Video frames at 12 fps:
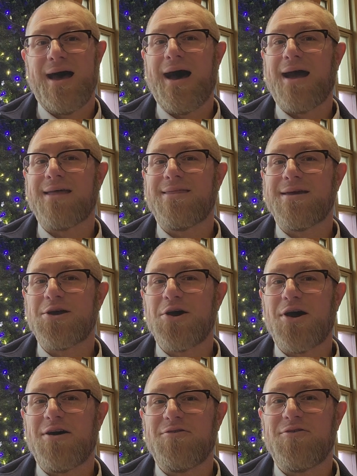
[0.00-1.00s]
I think
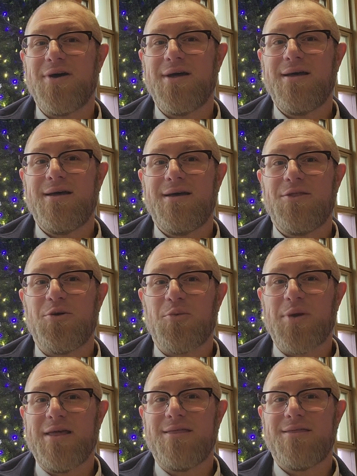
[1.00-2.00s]
of the
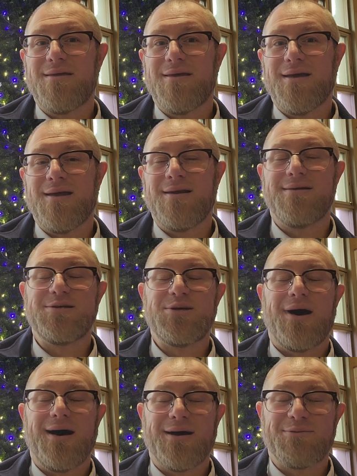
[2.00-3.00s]
wreath in
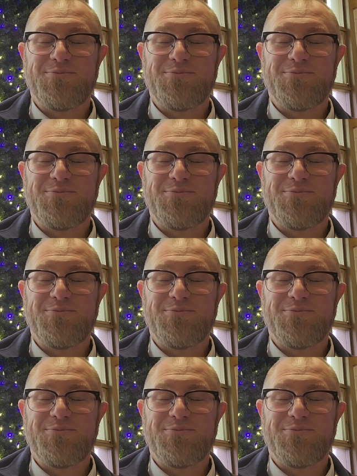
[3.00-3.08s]
uh,